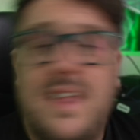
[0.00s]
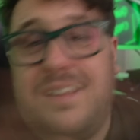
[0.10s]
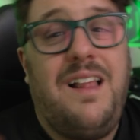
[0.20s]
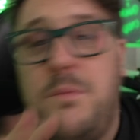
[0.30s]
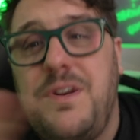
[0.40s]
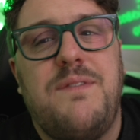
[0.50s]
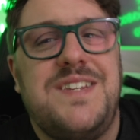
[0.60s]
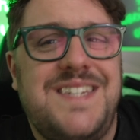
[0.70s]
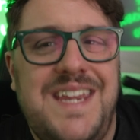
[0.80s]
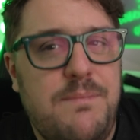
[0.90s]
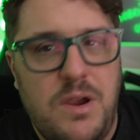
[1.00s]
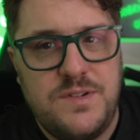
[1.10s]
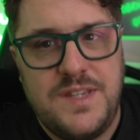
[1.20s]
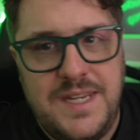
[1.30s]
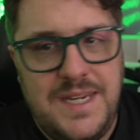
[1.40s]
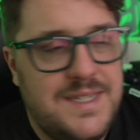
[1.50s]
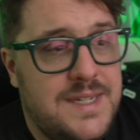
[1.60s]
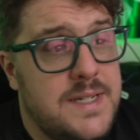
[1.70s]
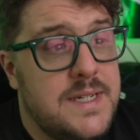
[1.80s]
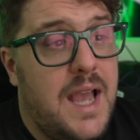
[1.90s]
Now, the client will never see most of these,
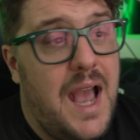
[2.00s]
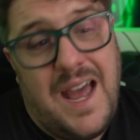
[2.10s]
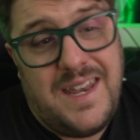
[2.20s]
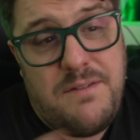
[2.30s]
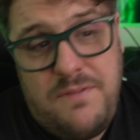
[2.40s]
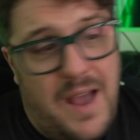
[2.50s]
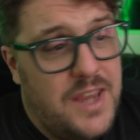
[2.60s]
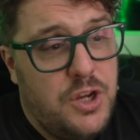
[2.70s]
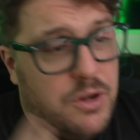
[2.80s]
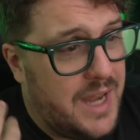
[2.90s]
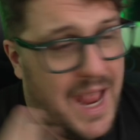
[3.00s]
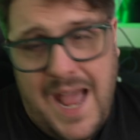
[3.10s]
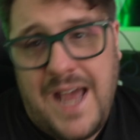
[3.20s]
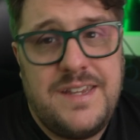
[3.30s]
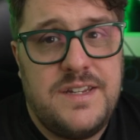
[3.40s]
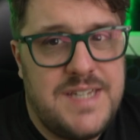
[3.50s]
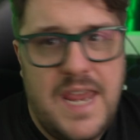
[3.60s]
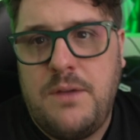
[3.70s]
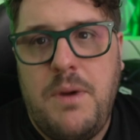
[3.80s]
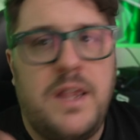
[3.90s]
and in fact, you can add and
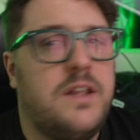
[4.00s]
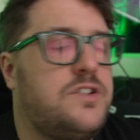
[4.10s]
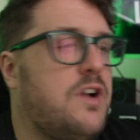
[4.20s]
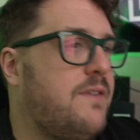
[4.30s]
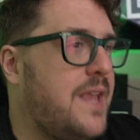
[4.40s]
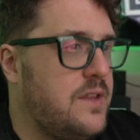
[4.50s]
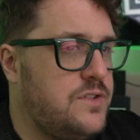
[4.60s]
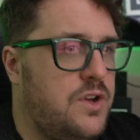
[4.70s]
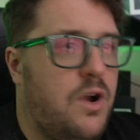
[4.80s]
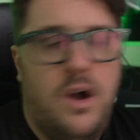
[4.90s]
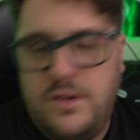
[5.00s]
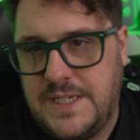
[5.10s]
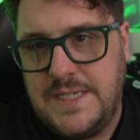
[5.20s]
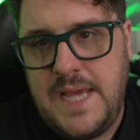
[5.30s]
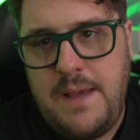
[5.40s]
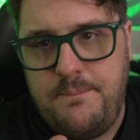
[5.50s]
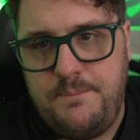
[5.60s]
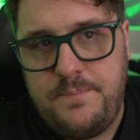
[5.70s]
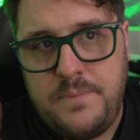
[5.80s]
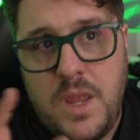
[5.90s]
take away chart of accounts to your heart's content.
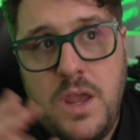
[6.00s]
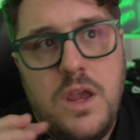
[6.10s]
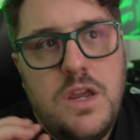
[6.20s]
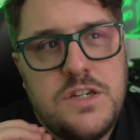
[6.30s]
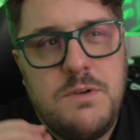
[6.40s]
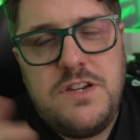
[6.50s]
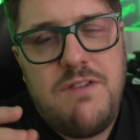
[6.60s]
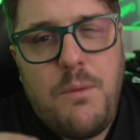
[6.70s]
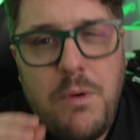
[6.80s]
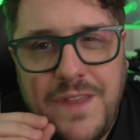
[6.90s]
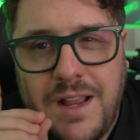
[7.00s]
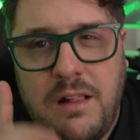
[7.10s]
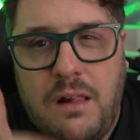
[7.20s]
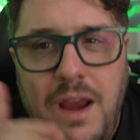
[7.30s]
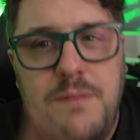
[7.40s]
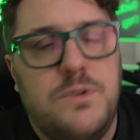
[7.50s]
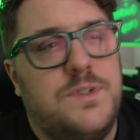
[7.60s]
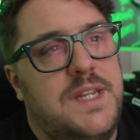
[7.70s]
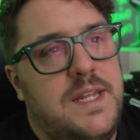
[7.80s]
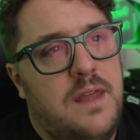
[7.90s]
To interact what the client will
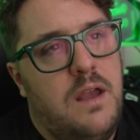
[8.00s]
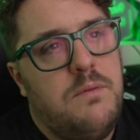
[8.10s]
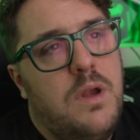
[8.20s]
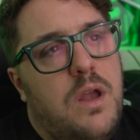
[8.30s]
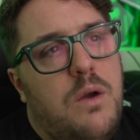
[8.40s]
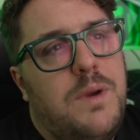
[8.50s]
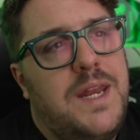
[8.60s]
see though, we